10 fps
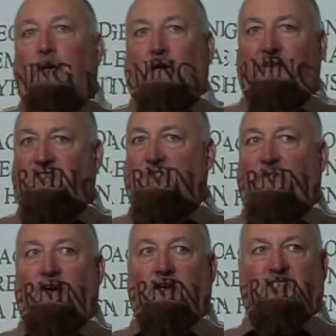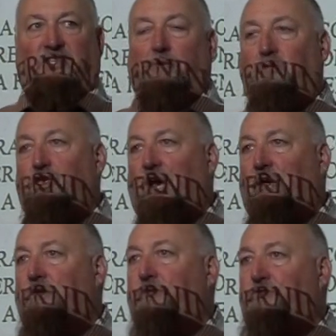Now, this is a very
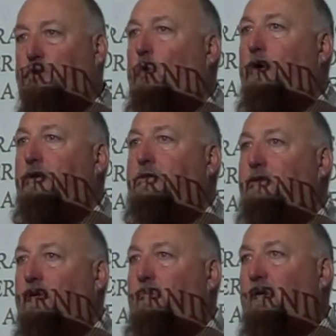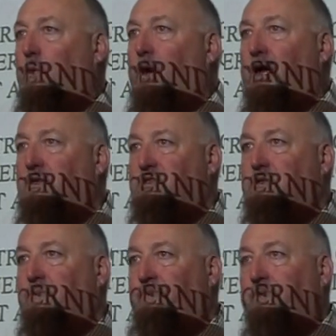subjective tort in many ways.